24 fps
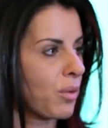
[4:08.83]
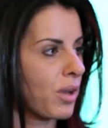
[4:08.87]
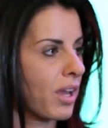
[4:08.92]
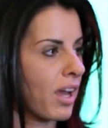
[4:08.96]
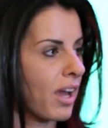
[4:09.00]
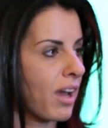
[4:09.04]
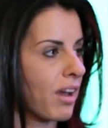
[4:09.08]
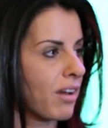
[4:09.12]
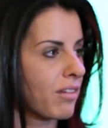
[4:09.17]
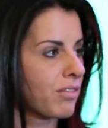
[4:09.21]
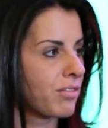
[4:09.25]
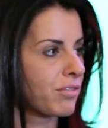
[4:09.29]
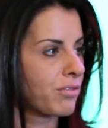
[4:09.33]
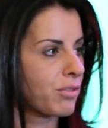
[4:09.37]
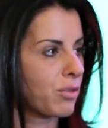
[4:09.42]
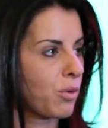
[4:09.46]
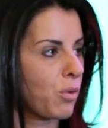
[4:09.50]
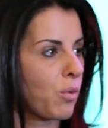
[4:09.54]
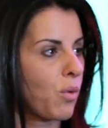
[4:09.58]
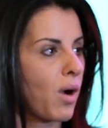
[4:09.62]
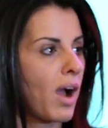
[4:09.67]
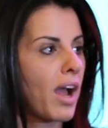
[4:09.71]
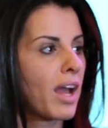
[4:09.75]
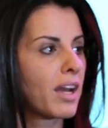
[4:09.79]
we have
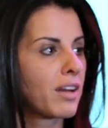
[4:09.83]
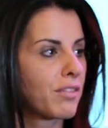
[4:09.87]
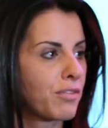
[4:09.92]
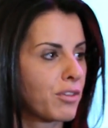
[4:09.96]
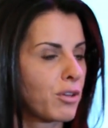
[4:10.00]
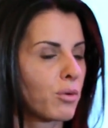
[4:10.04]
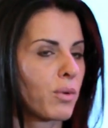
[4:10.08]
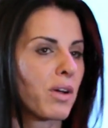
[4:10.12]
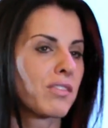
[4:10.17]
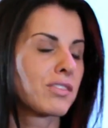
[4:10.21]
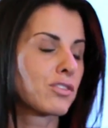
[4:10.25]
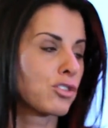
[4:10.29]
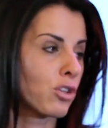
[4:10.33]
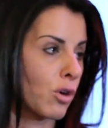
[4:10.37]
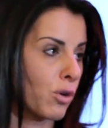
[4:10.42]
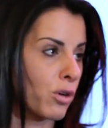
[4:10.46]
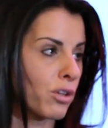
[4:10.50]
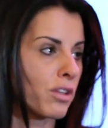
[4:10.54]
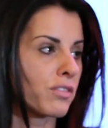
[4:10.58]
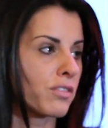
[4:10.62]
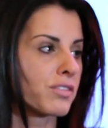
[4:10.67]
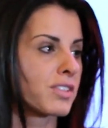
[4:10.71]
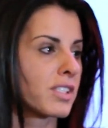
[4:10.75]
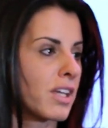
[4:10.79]
quite a few. We have a
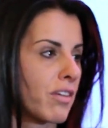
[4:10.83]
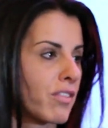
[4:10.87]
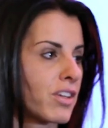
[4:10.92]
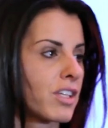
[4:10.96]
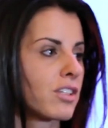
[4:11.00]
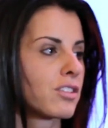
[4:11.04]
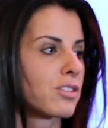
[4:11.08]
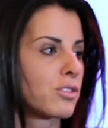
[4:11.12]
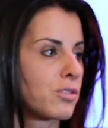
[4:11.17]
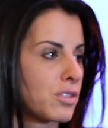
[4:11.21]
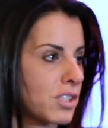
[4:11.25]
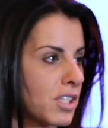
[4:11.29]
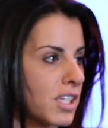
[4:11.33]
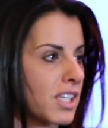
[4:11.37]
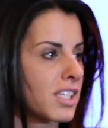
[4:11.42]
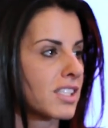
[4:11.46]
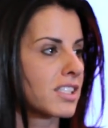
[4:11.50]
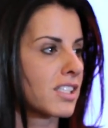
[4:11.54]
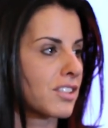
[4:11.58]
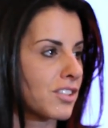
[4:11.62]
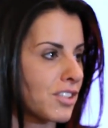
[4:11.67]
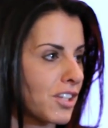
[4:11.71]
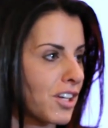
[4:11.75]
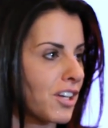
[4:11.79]
total of 72 cities
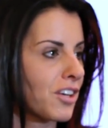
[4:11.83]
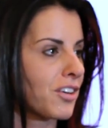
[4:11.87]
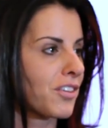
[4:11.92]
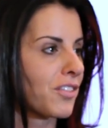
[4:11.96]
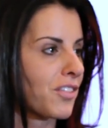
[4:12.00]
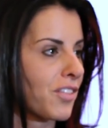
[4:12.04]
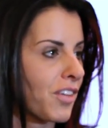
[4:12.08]
this year.